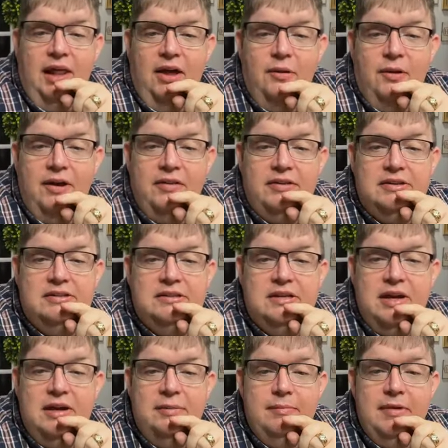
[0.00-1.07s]
Hello had the
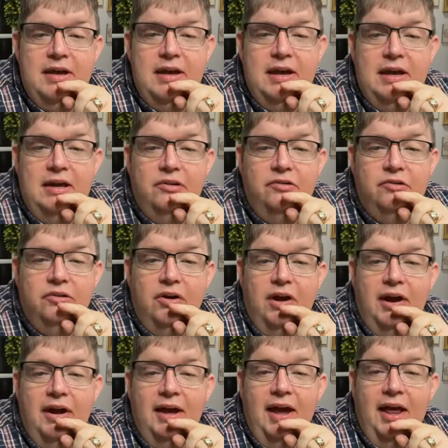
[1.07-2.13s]
same egg
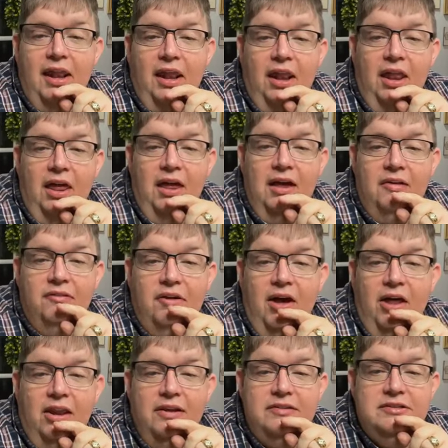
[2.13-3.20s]
tray. I
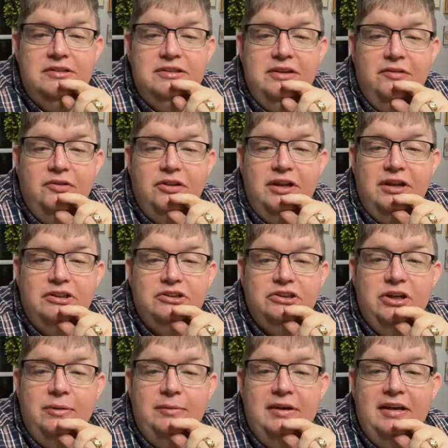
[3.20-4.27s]
love olives and deviled
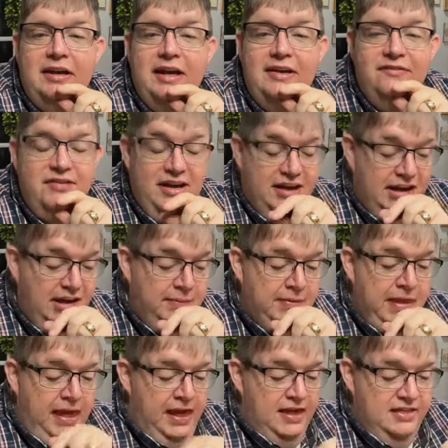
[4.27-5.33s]
eggs. Yummy.
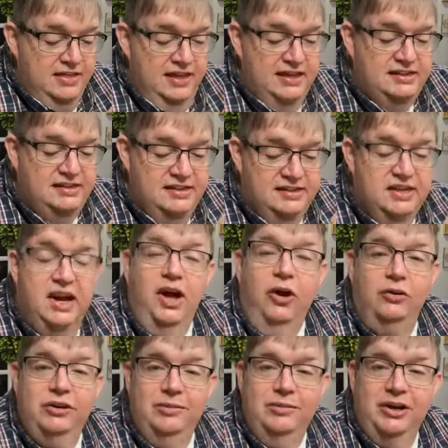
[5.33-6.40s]
Vicky, this is
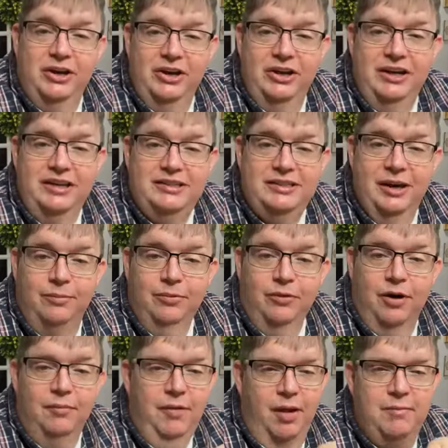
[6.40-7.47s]
an oldie but a goodie
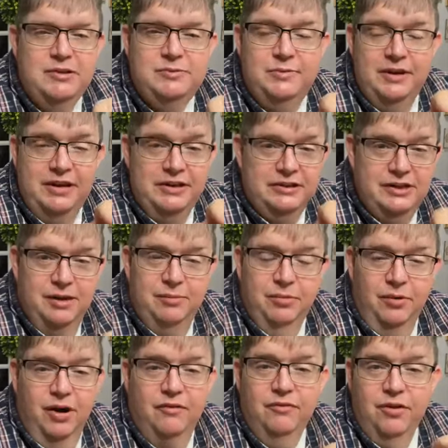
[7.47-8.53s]
Tupperware. Mama's been in
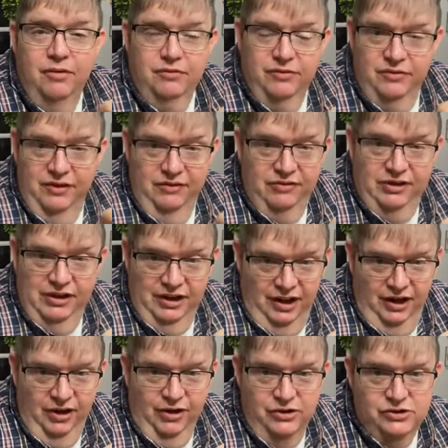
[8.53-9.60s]
Tupperware for over 50
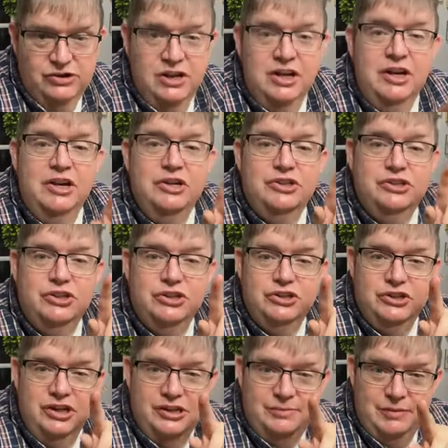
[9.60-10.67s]
years.
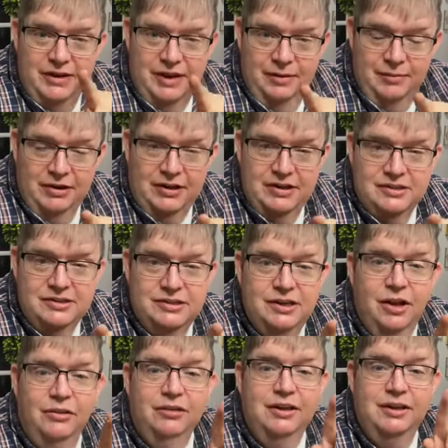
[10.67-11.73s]
She's just become a
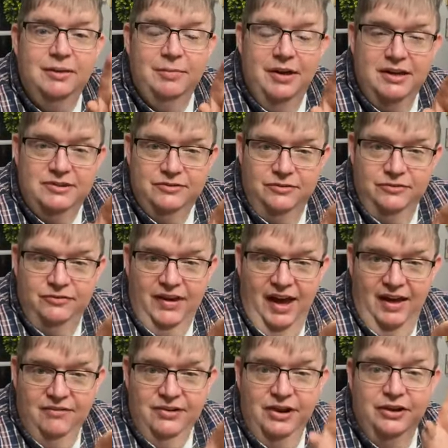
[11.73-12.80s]
consultant in the past
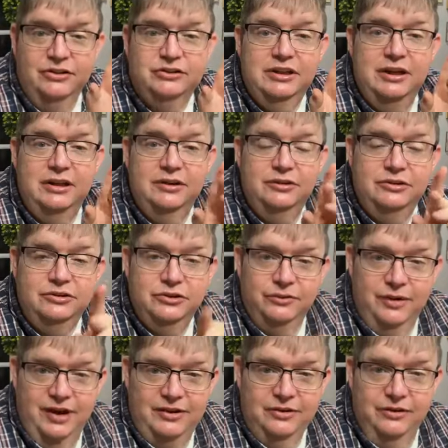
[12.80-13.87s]
five years and a
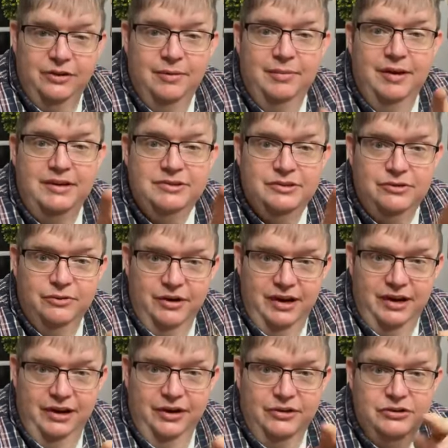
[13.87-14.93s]
director in the past
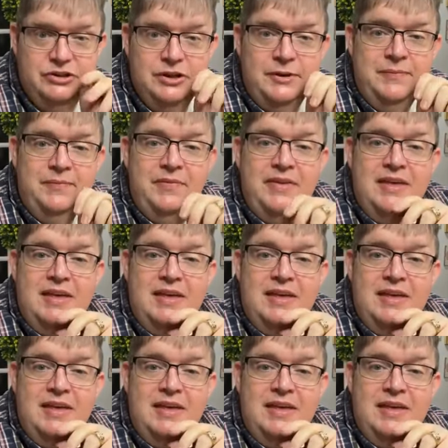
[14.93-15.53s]
three years.